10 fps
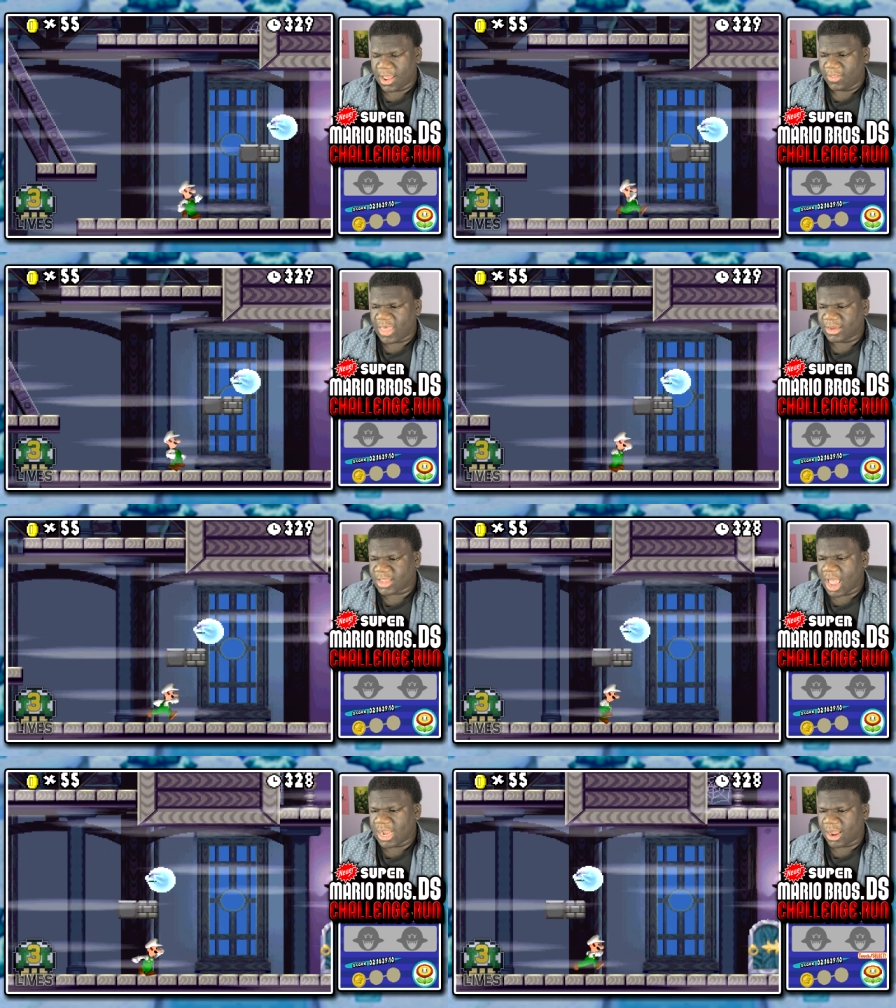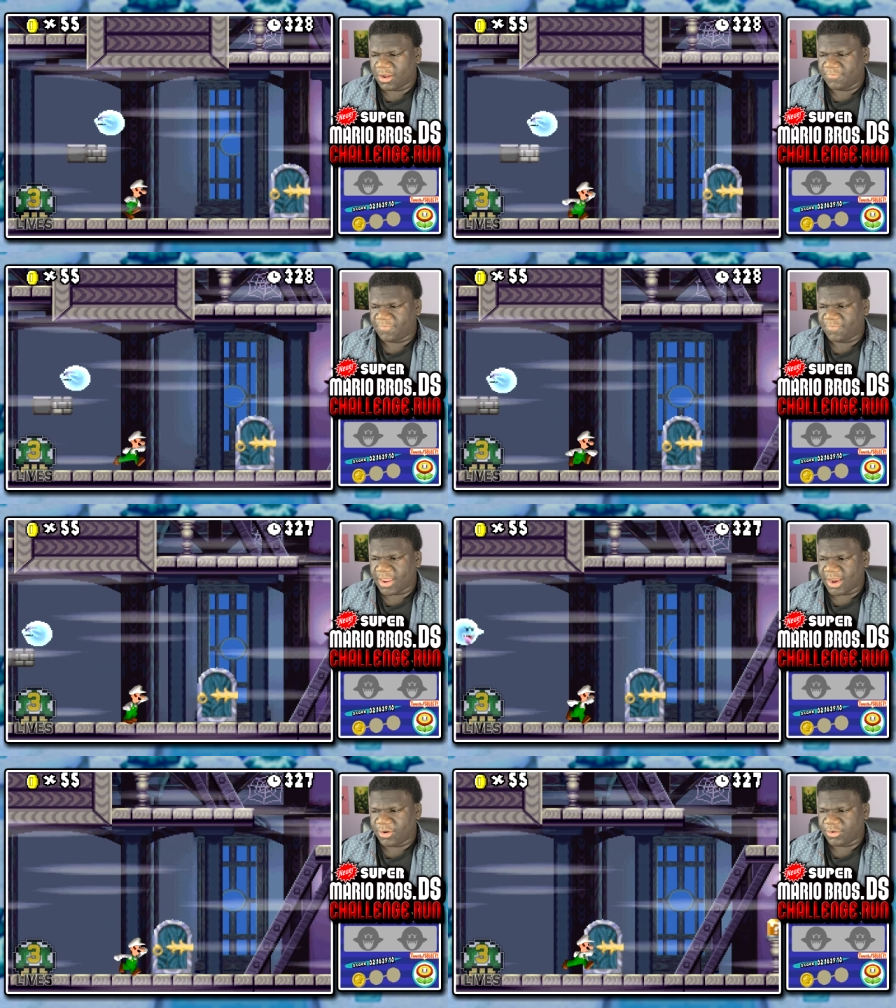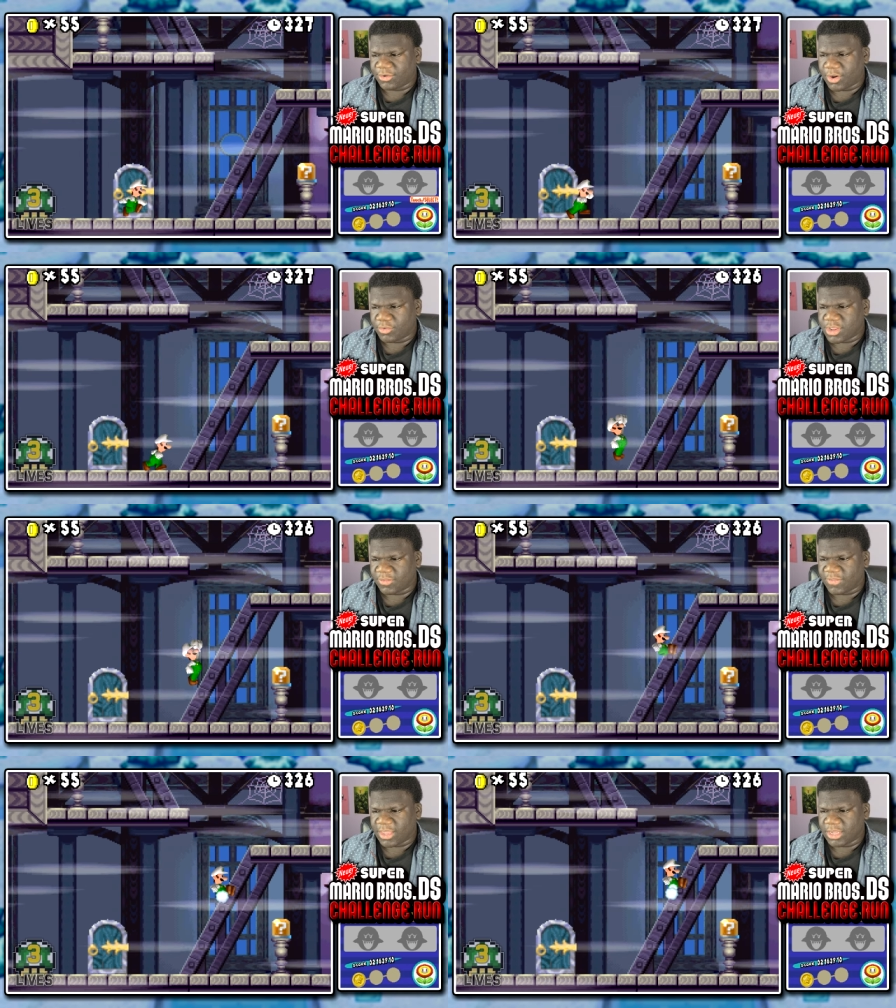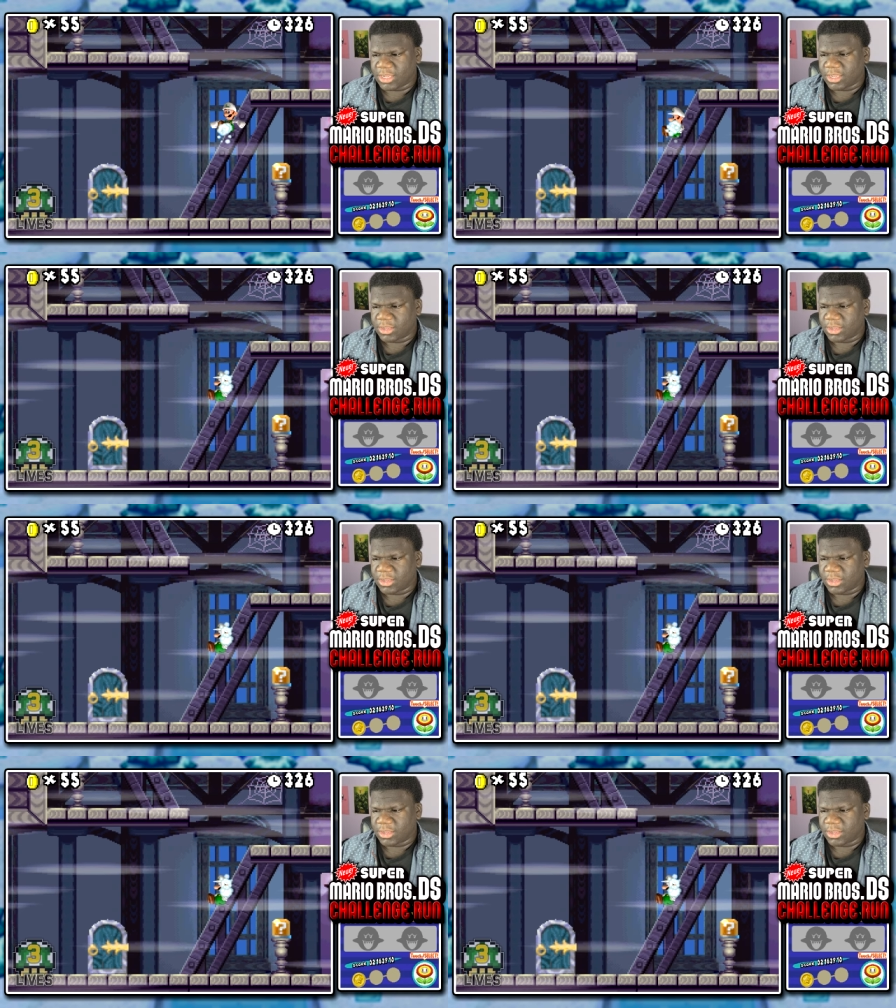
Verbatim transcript: that's kind of unfair, don't you think?